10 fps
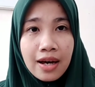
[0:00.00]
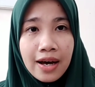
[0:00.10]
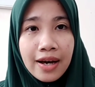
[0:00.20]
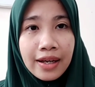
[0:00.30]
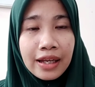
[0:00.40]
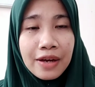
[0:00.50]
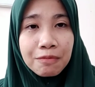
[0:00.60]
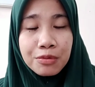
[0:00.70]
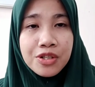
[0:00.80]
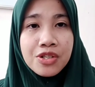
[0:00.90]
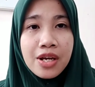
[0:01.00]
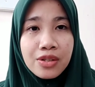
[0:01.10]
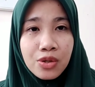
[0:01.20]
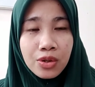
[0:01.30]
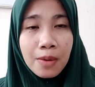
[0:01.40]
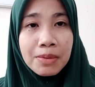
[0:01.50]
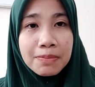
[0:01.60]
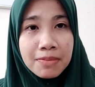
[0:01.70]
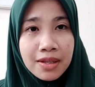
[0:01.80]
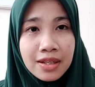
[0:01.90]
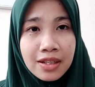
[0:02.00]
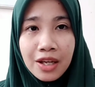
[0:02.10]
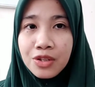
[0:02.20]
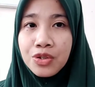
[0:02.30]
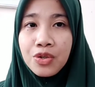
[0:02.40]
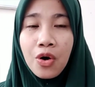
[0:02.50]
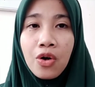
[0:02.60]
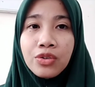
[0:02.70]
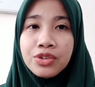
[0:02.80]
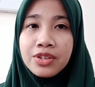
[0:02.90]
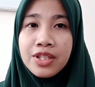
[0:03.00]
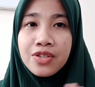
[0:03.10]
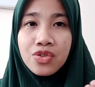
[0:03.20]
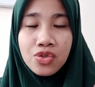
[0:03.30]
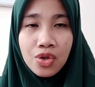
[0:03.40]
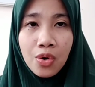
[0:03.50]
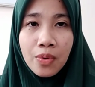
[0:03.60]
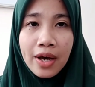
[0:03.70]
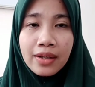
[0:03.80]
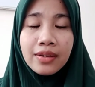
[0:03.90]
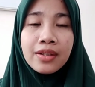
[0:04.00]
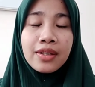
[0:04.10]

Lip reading: I appreciate your commitment and you all did so well.